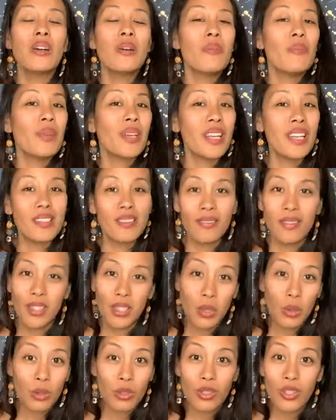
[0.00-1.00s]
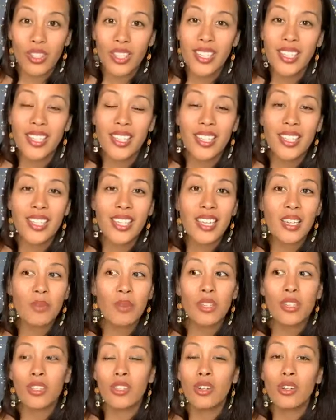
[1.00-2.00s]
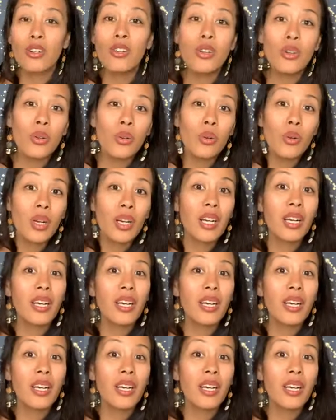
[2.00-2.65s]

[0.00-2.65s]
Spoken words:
because of the social distancing, which is our new